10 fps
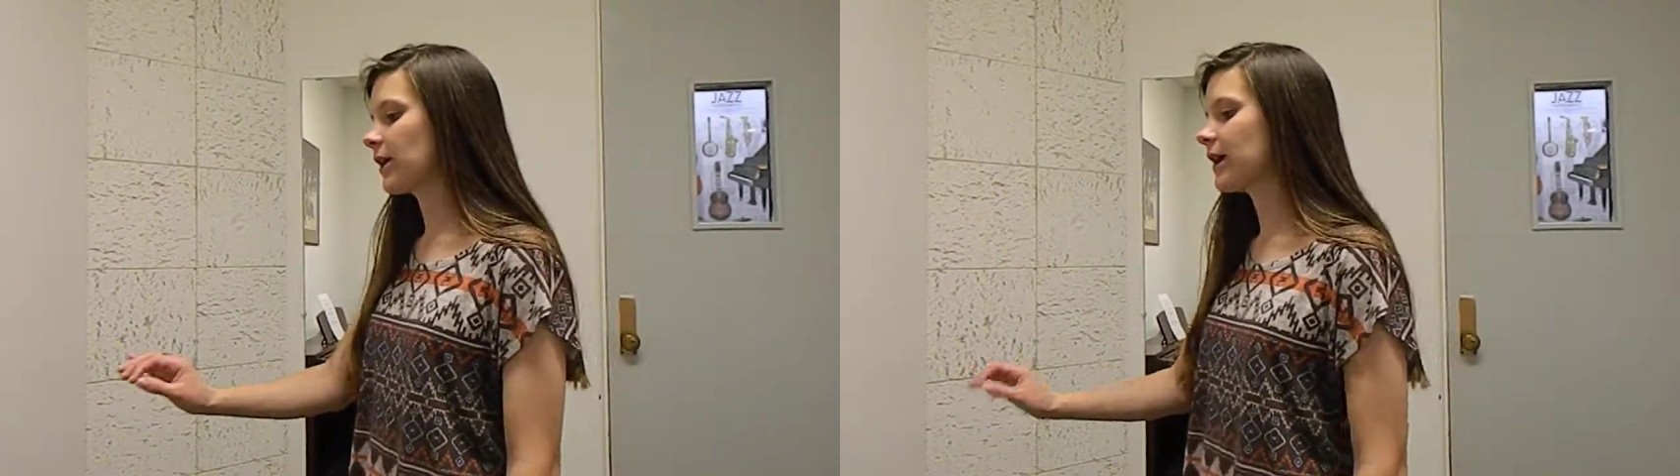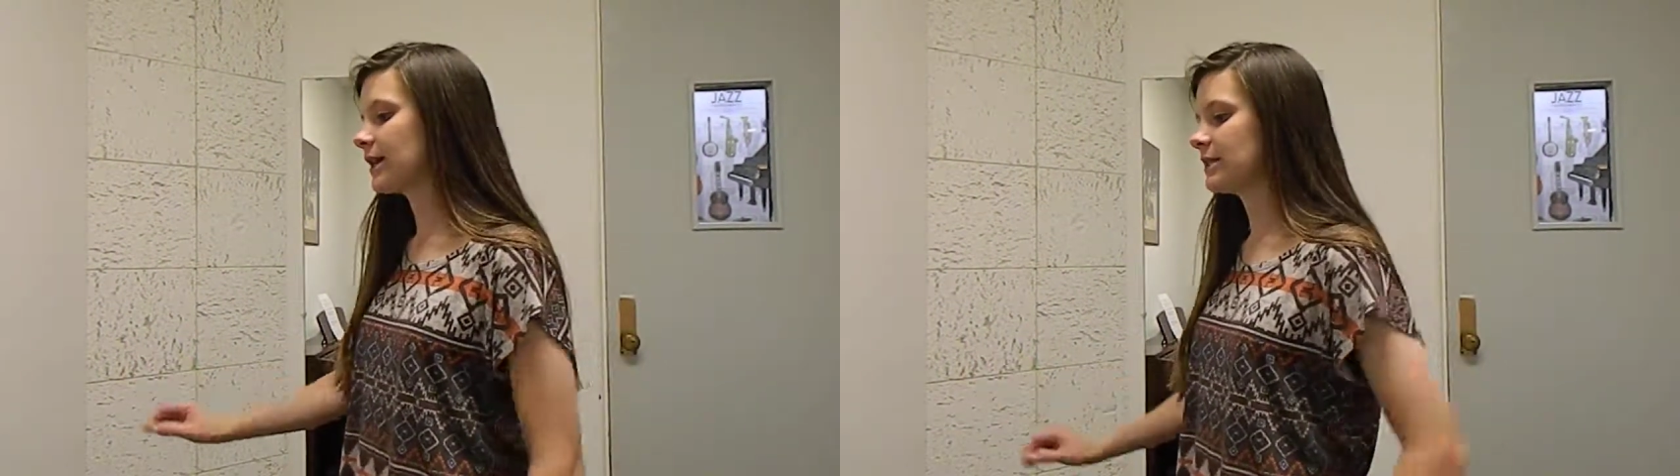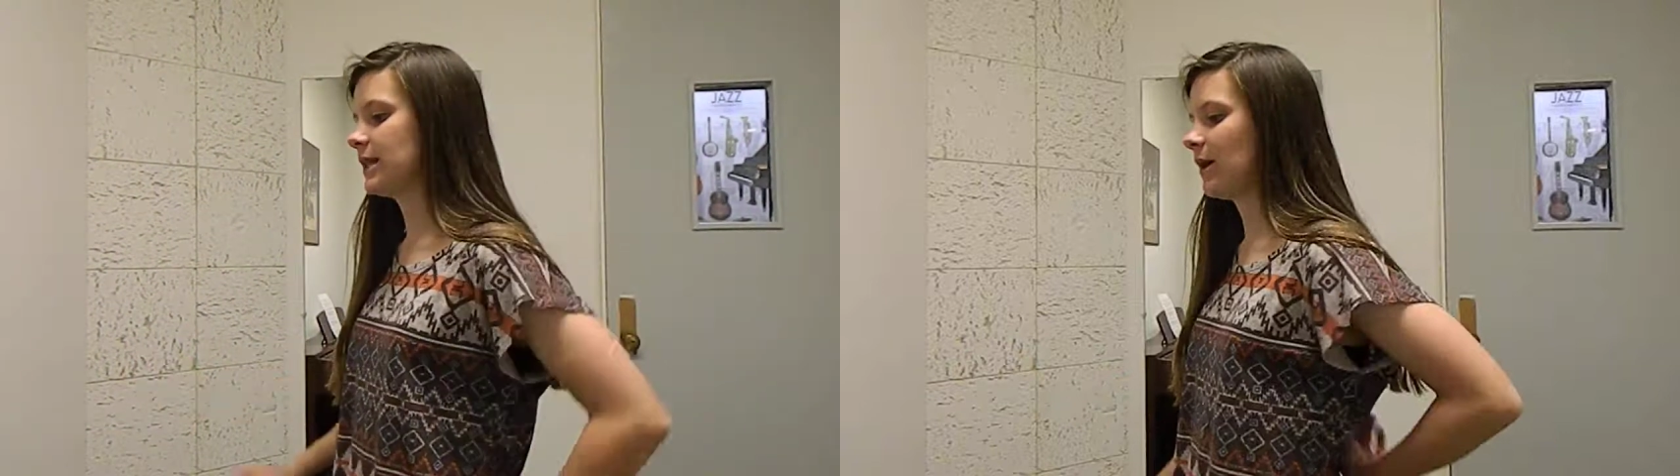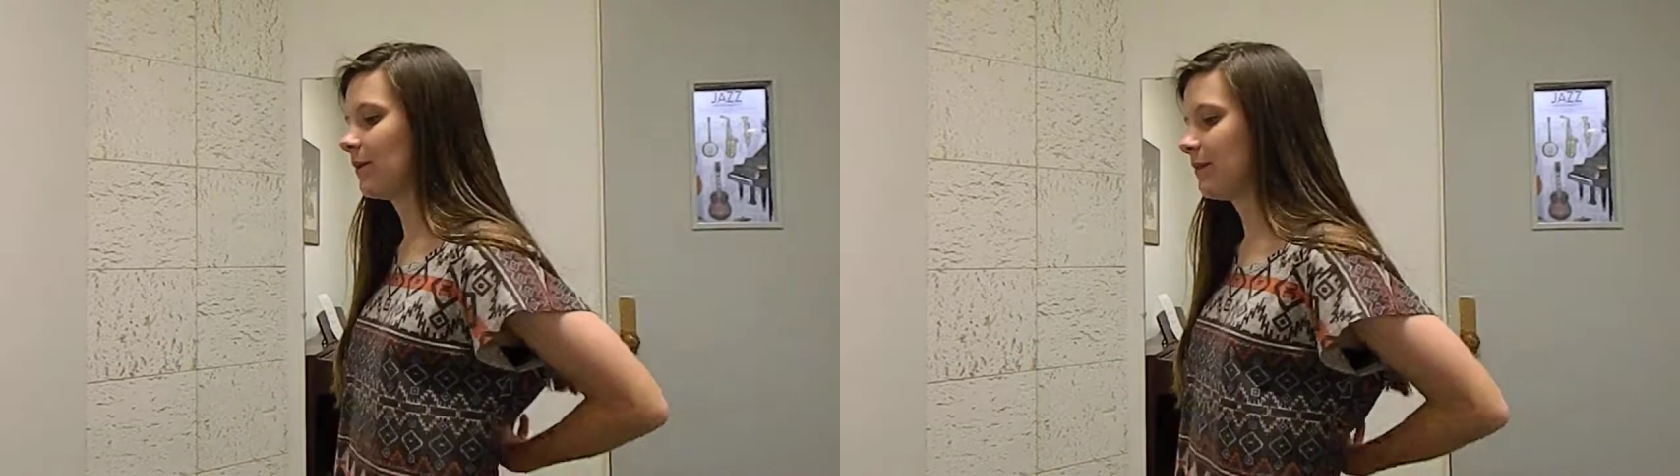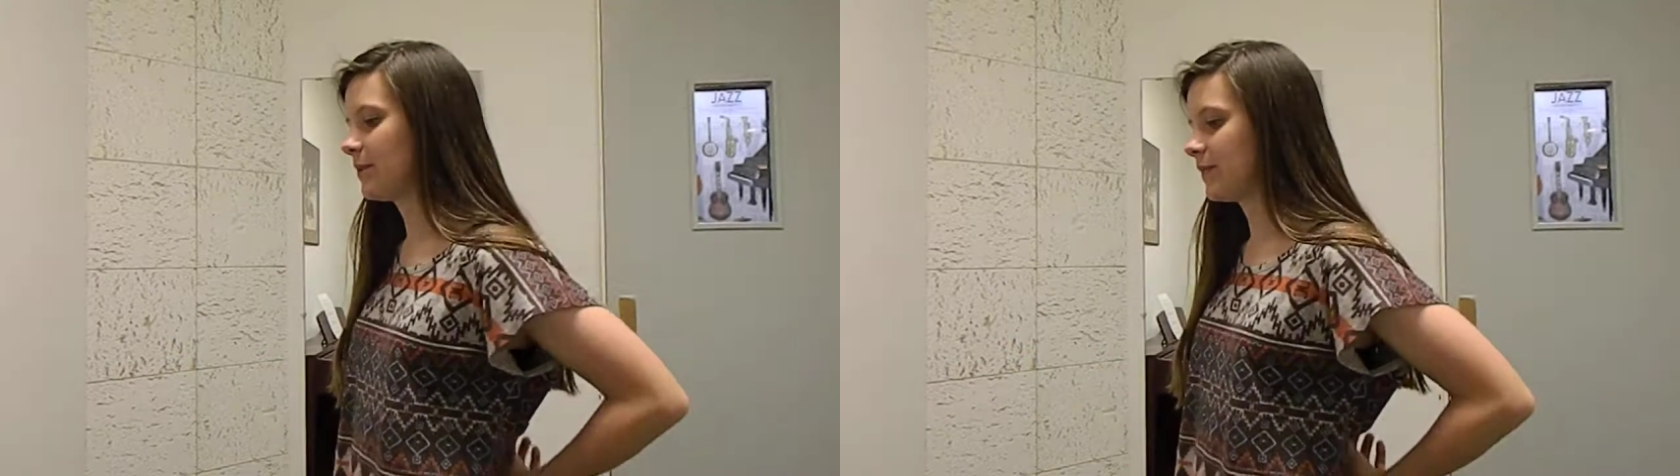could get to that
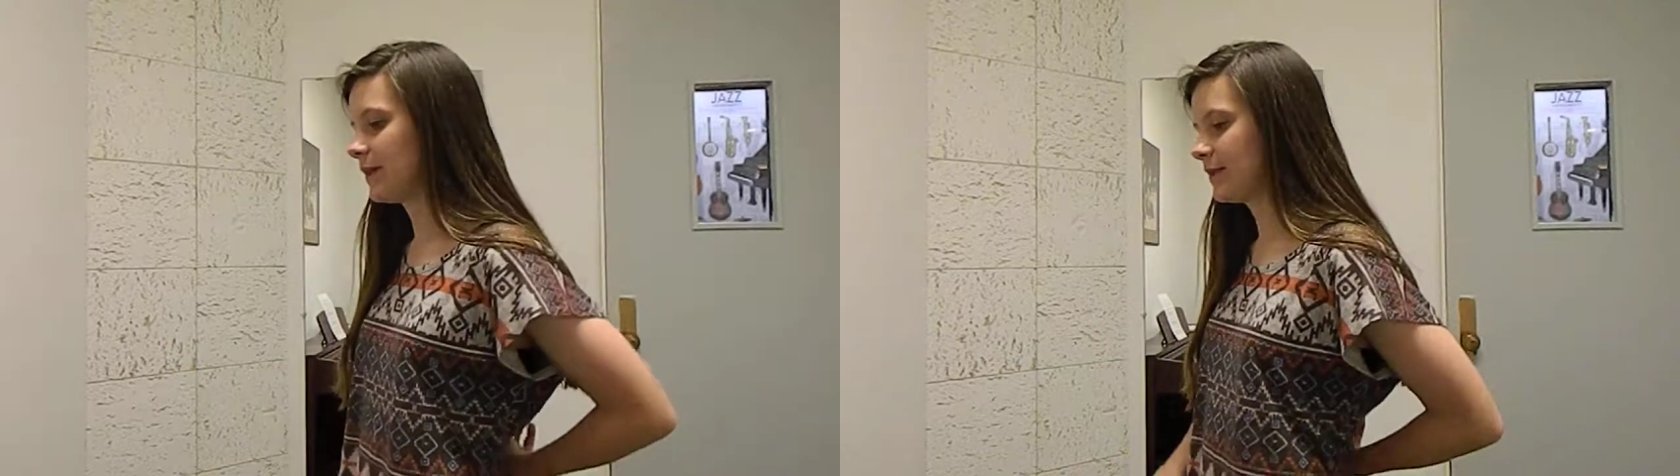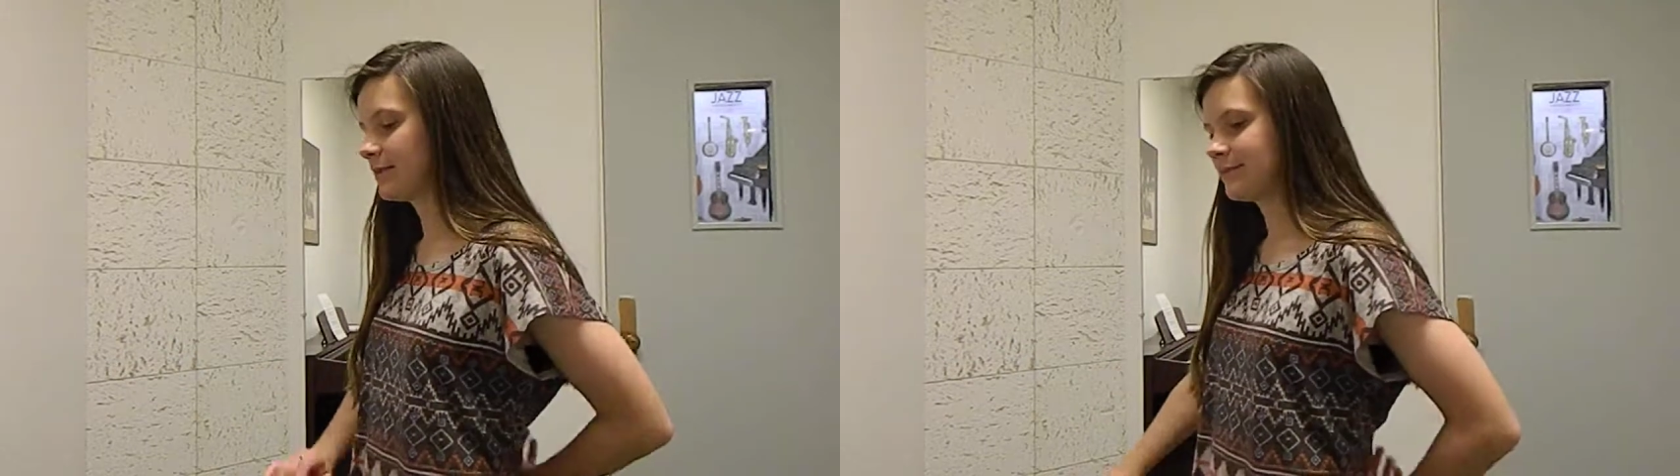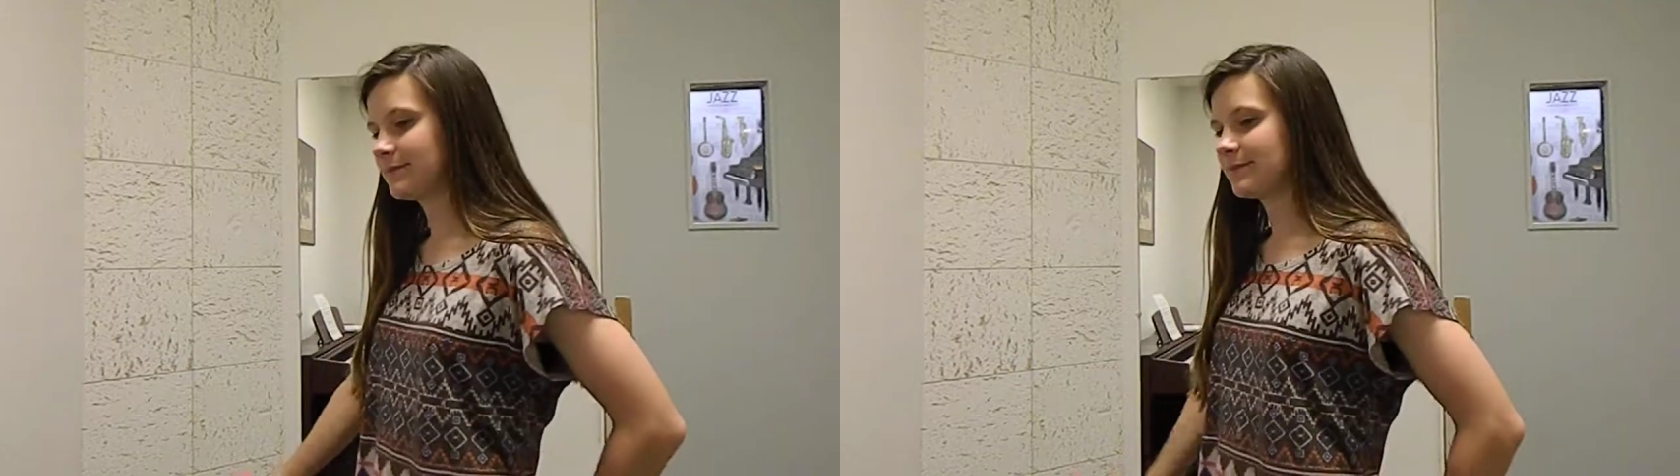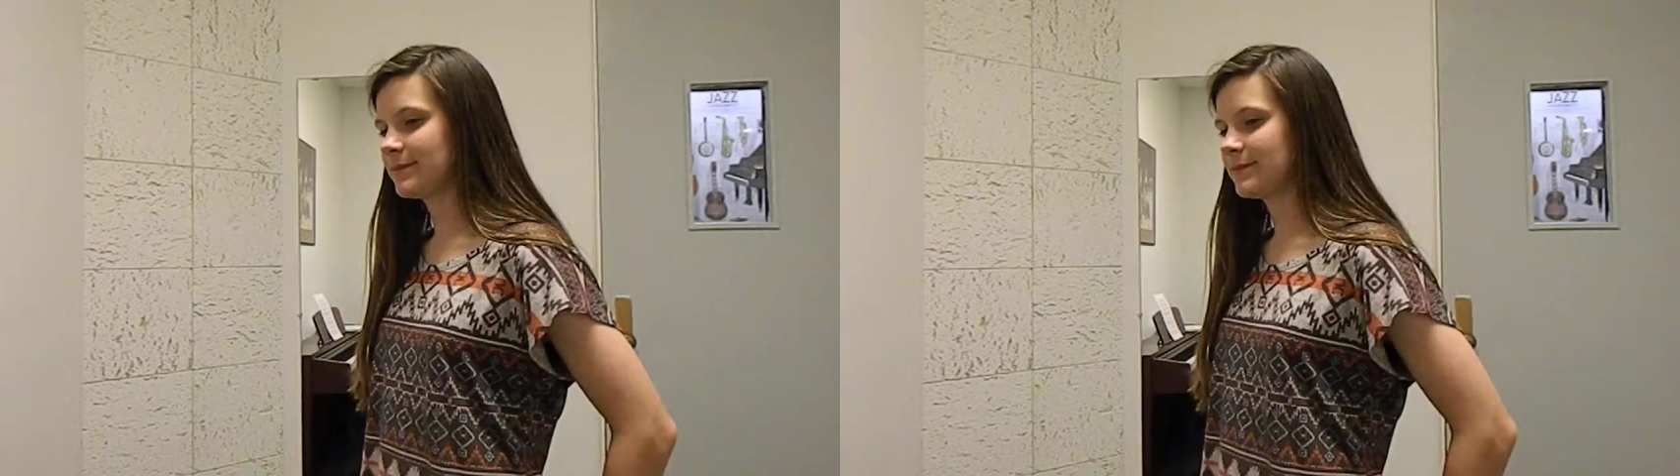one, but then